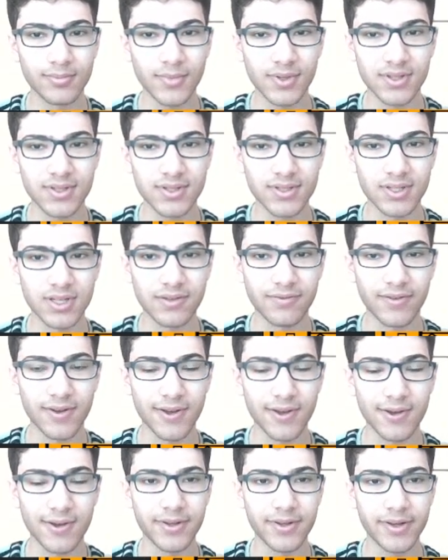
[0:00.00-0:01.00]
let's see if I
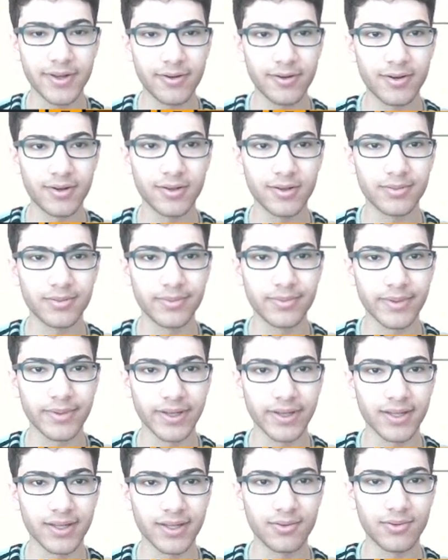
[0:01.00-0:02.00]
go here to my
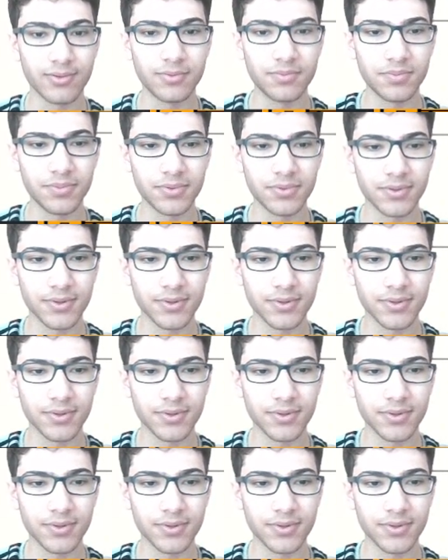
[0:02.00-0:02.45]
group,